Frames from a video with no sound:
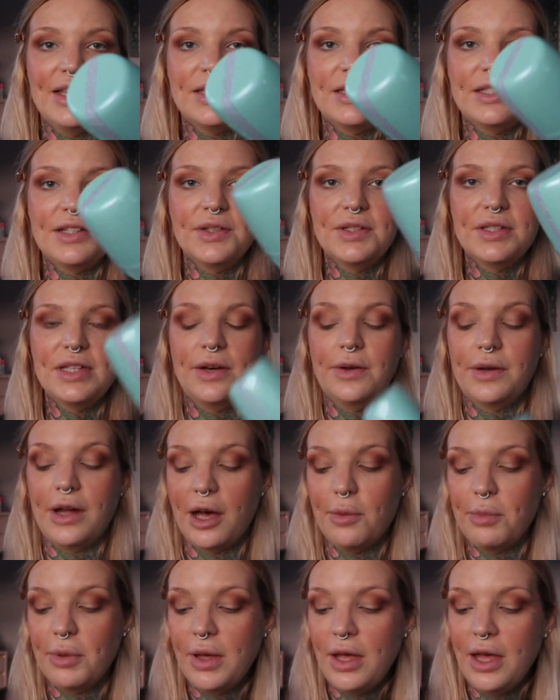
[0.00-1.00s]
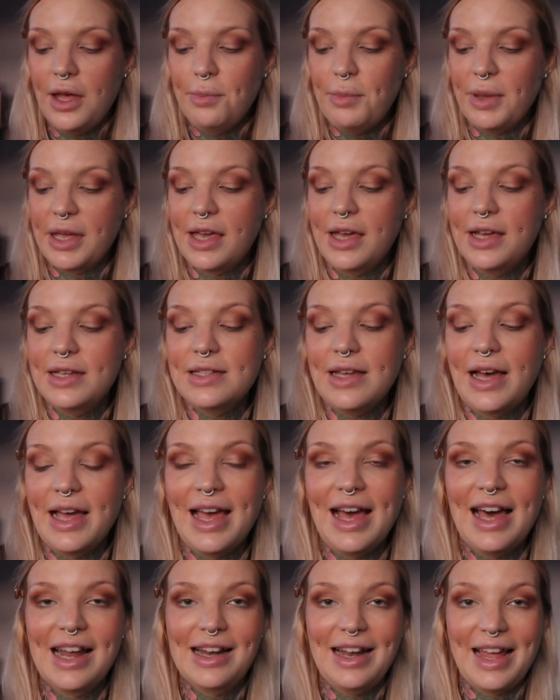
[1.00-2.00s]
It's still sealed up because I
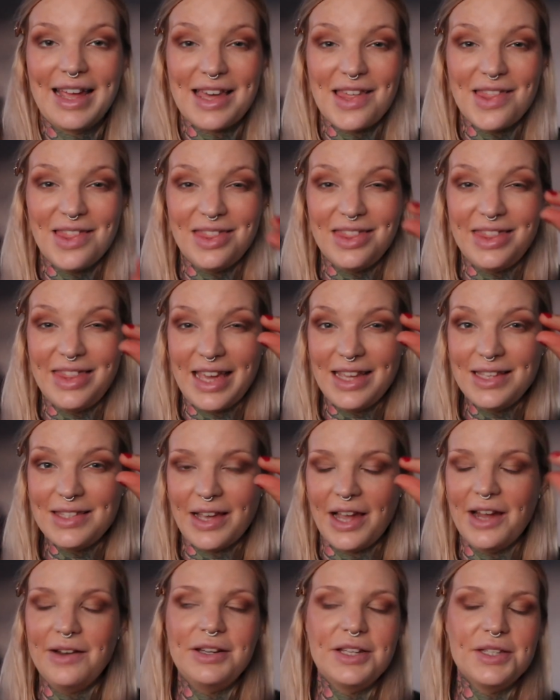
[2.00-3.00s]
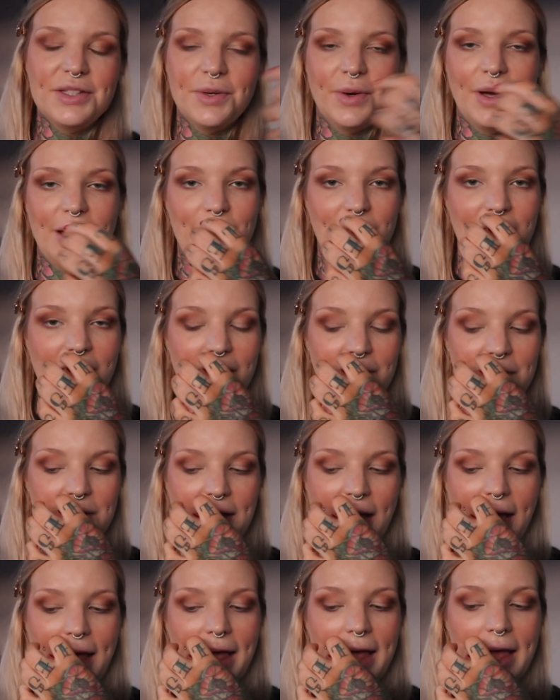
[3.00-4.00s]
had like this. I only saw him the other
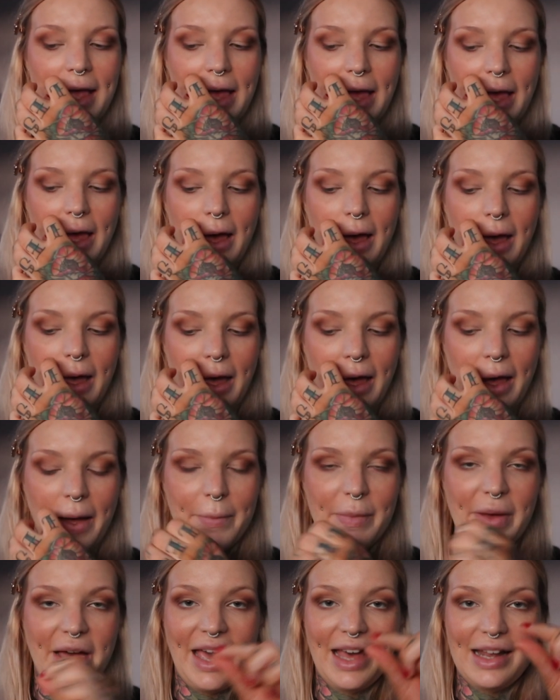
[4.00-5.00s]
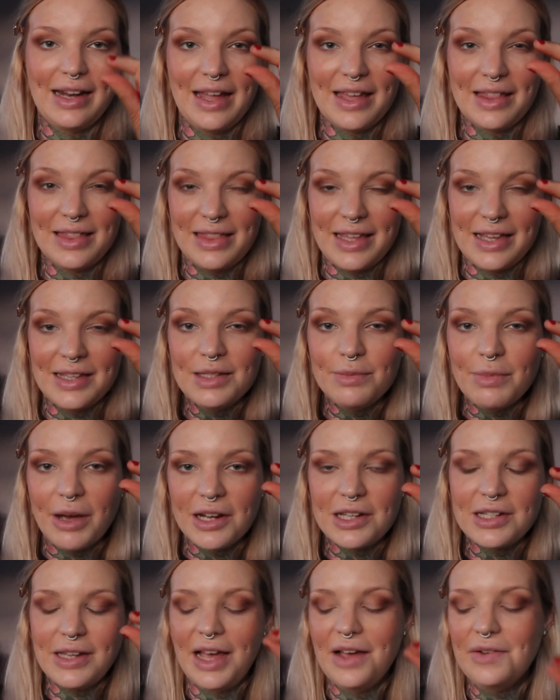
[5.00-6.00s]
day. I had like this
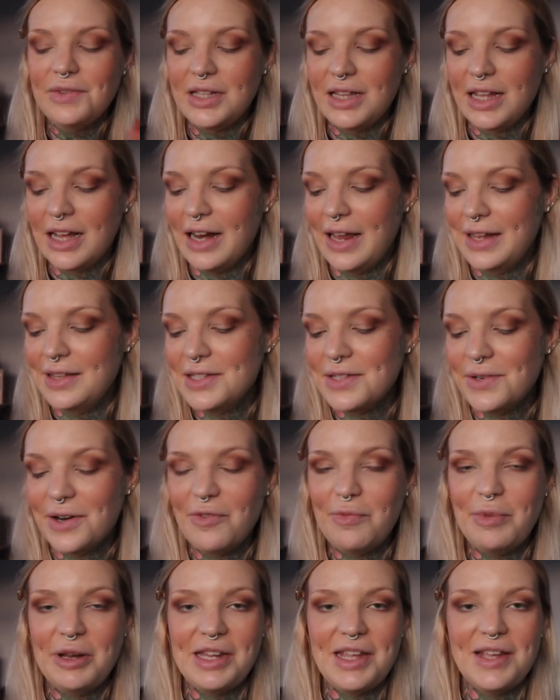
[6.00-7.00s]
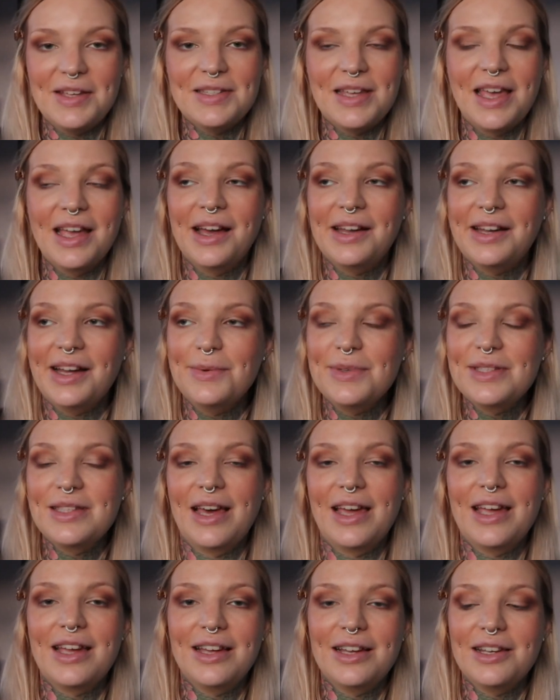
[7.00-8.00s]
much left in the cleanser I've been using, and I was
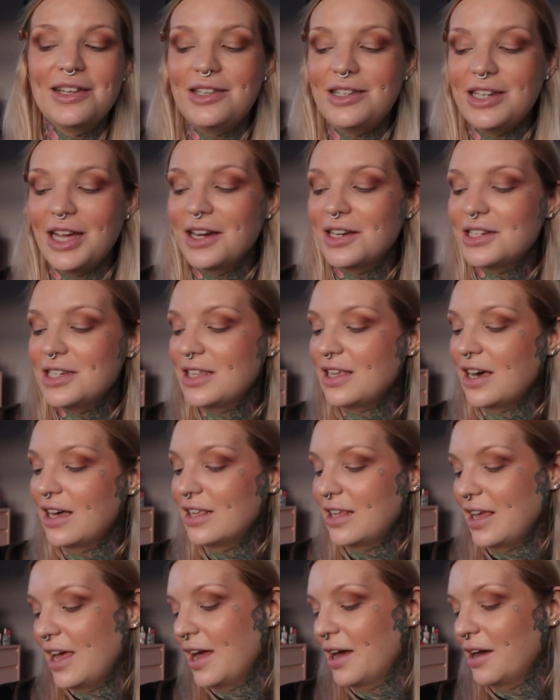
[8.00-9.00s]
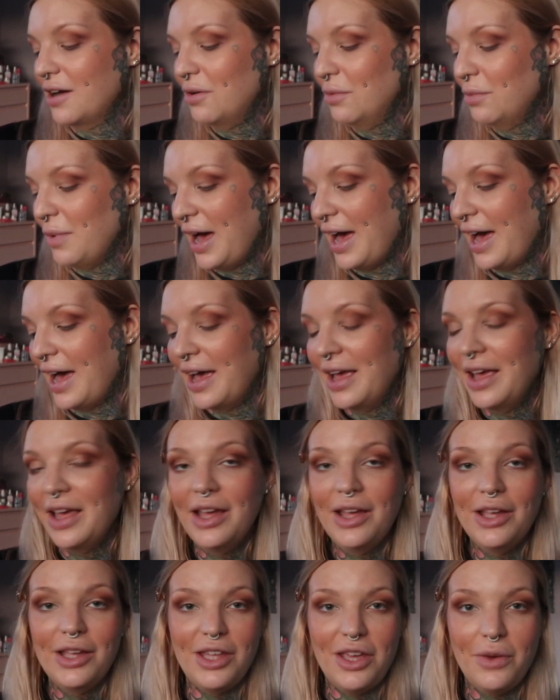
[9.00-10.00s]
like, don't do that thing where
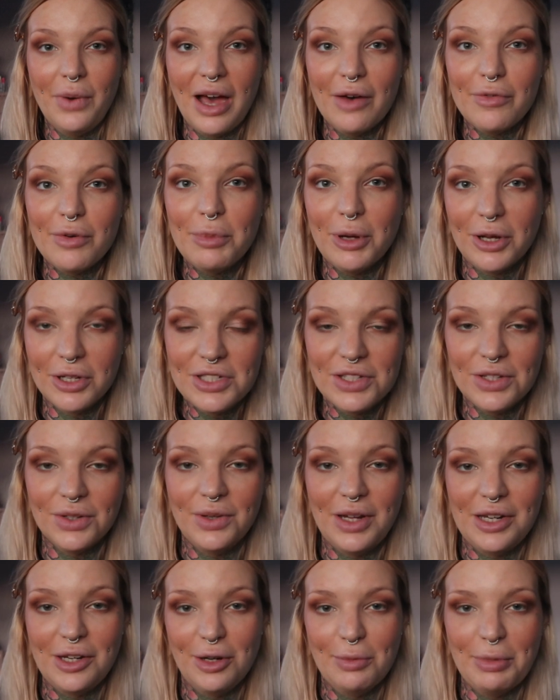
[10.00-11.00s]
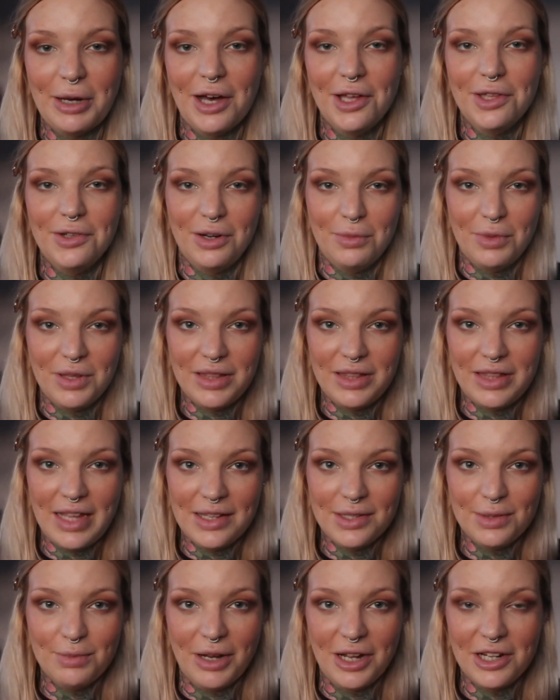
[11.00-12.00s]
you have a bottle in your bathroom with
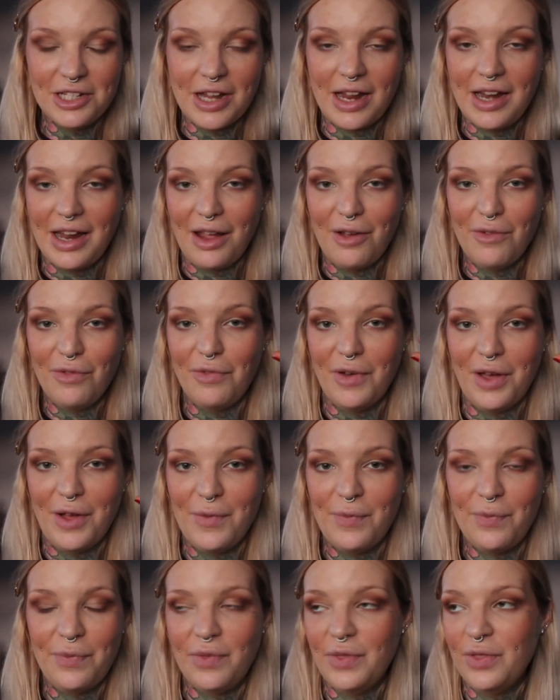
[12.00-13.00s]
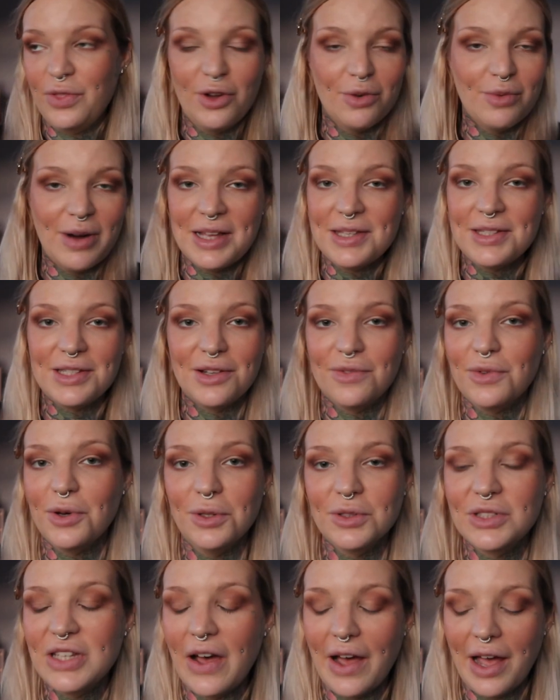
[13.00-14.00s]
this much in it for the rest of
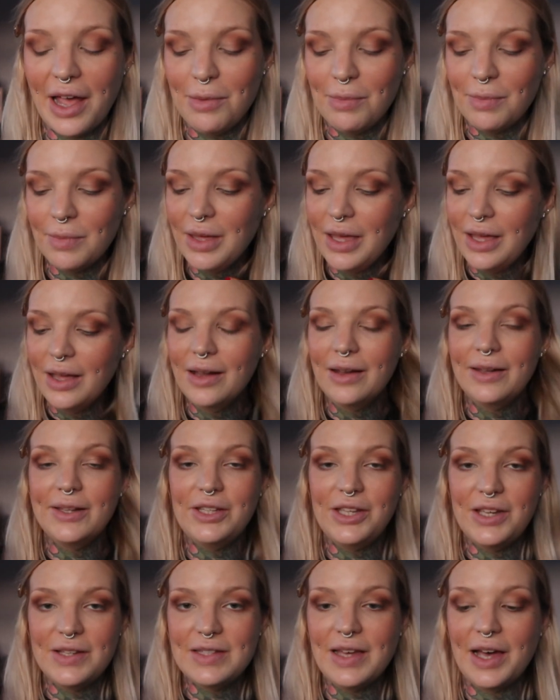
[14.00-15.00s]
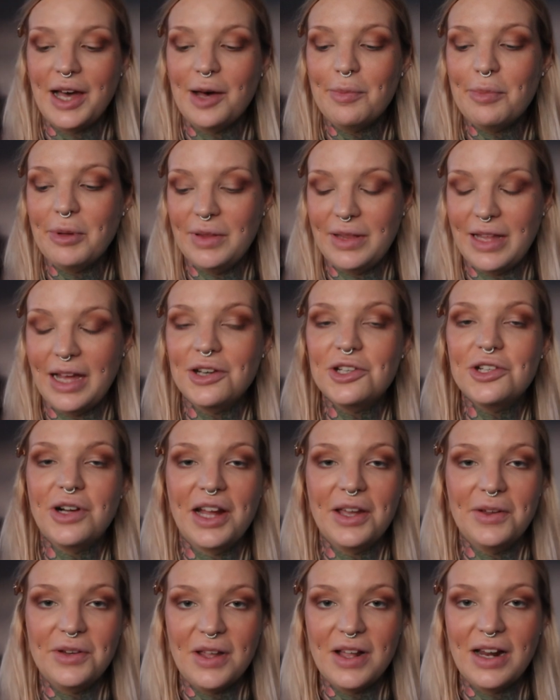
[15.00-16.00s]
all time. Use it up, then
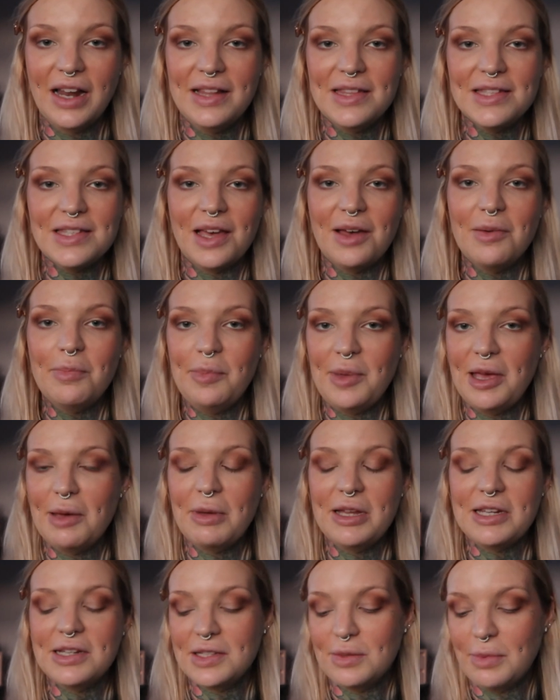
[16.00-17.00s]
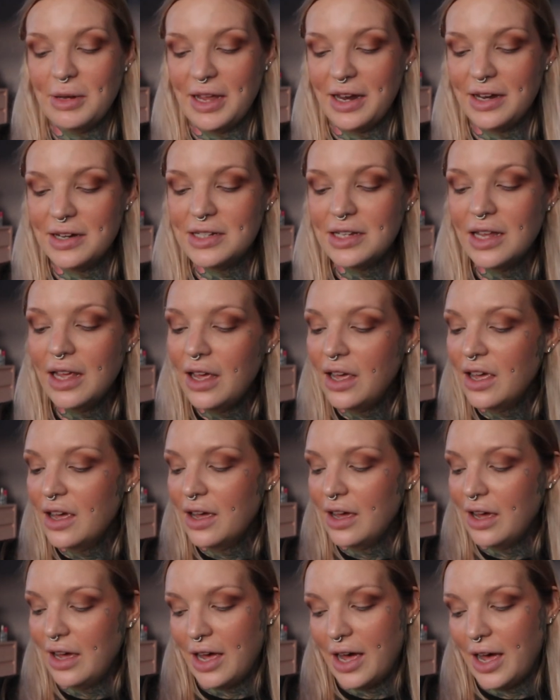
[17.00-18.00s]
try your new cleanser. Be a bit disciplined.
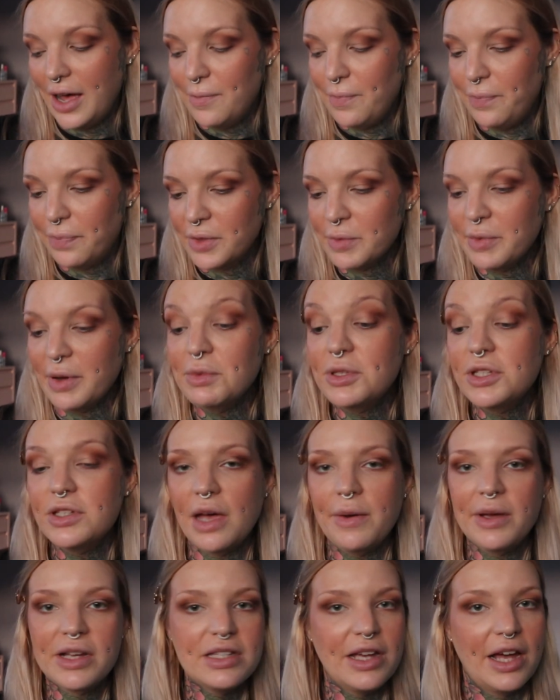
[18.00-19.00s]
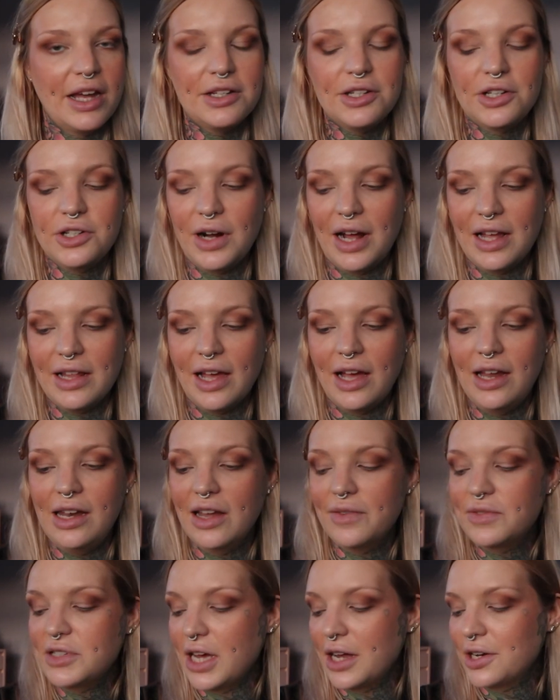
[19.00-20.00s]
But I'm so excited to try that. I
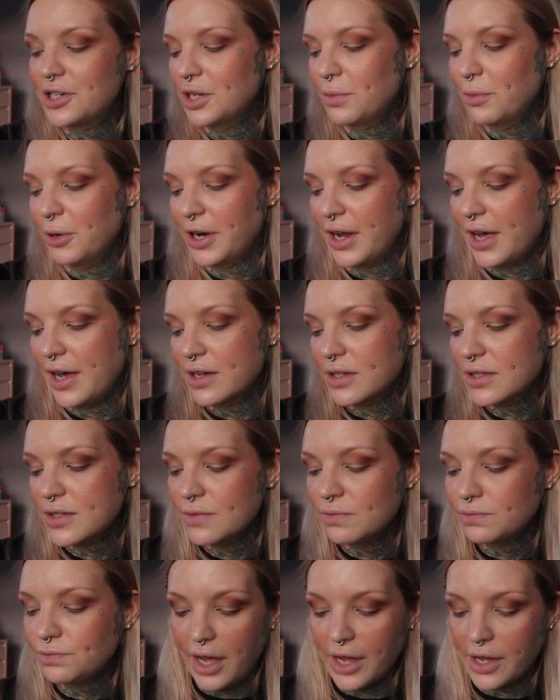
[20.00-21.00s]
love Tatcha products.